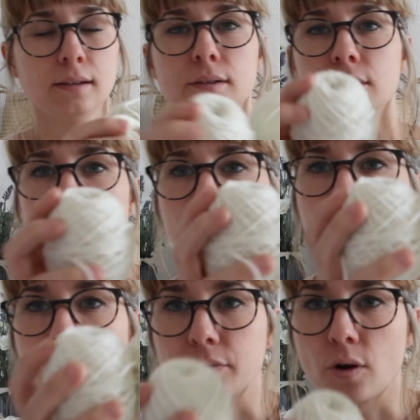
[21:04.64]
So
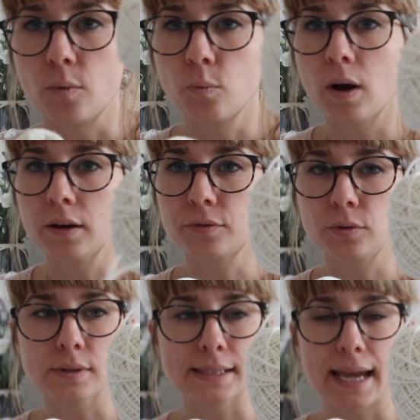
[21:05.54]
I've got one
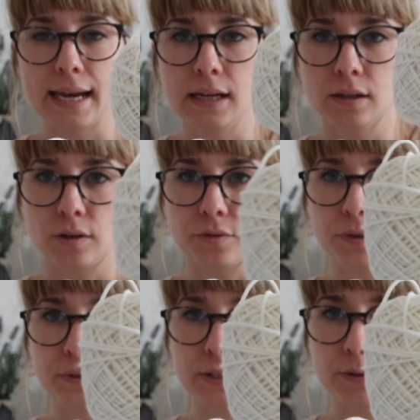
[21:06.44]
full skein of 50